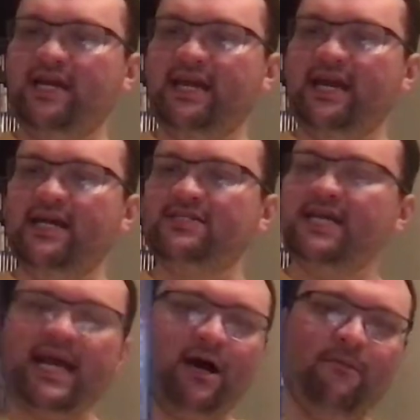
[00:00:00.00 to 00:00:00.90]
cast:
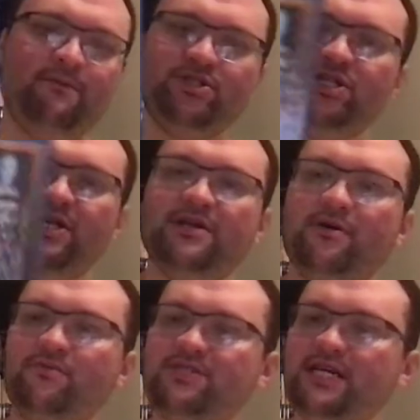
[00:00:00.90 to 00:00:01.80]
Al Pacino,
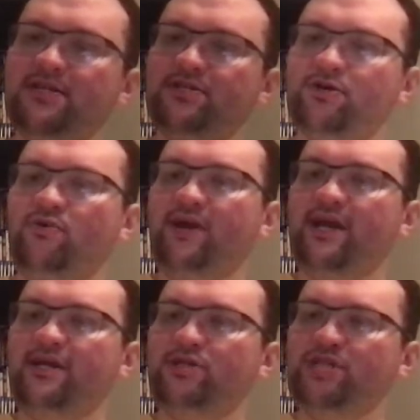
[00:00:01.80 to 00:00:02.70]
Dennis
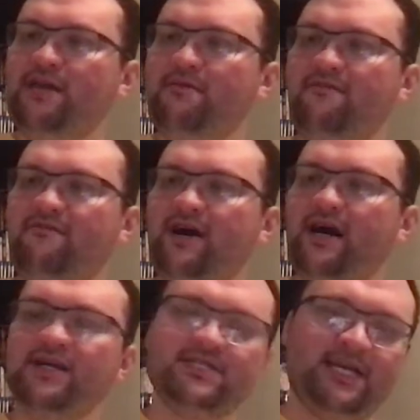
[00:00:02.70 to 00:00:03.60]
Quaid, Jamie
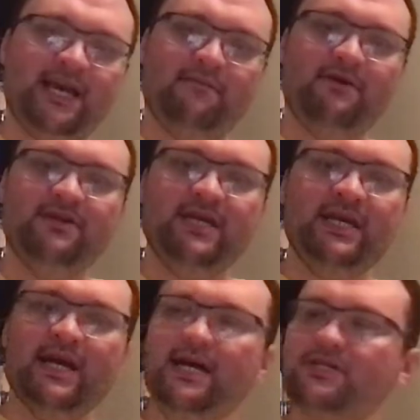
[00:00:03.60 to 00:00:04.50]
Foxx, Cameron
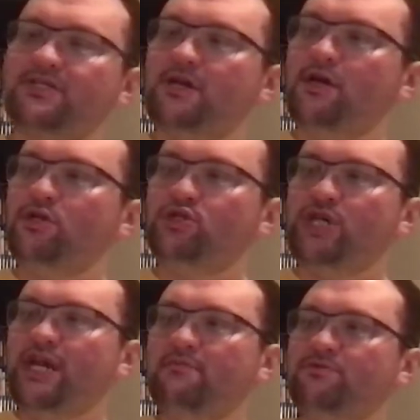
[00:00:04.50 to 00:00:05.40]
Diaz,
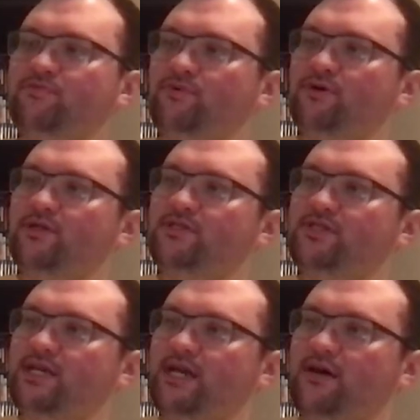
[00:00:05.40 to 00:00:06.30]
James Woods,
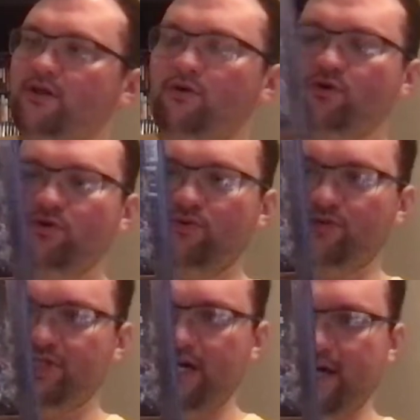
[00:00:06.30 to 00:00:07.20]
LL Cool
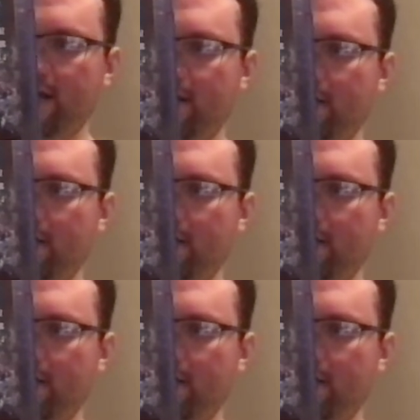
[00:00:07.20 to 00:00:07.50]
J,